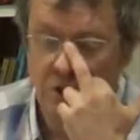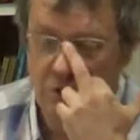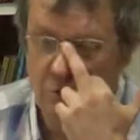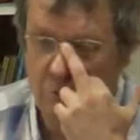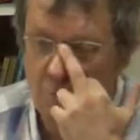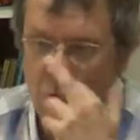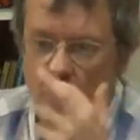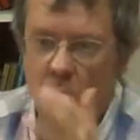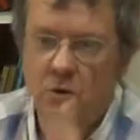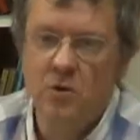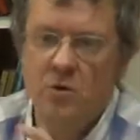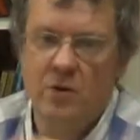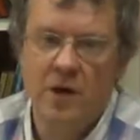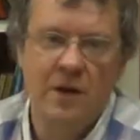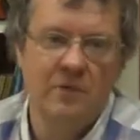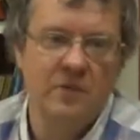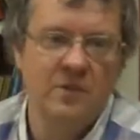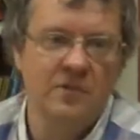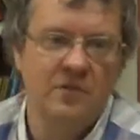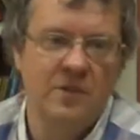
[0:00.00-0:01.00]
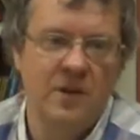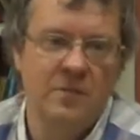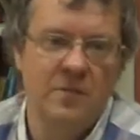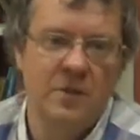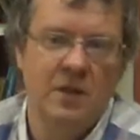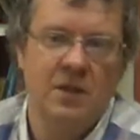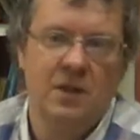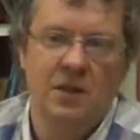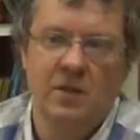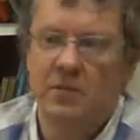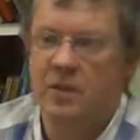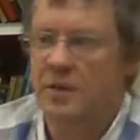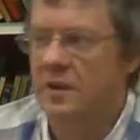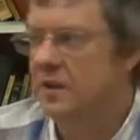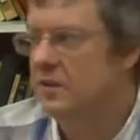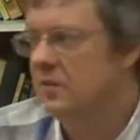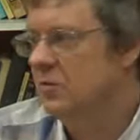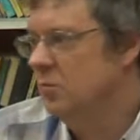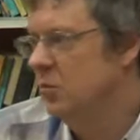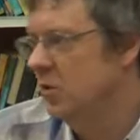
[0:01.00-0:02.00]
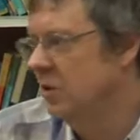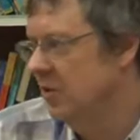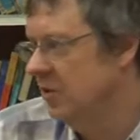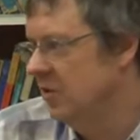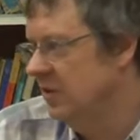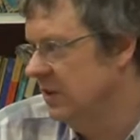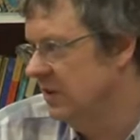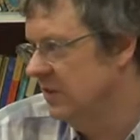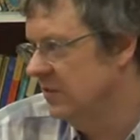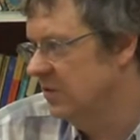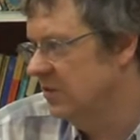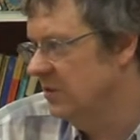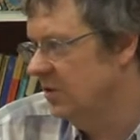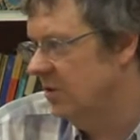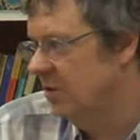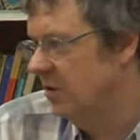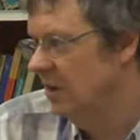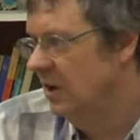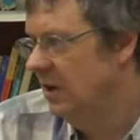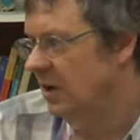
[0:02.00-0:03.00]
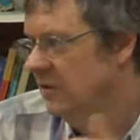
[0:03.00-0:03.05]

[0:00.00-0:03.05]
the more you have of something, the less worth it is to you.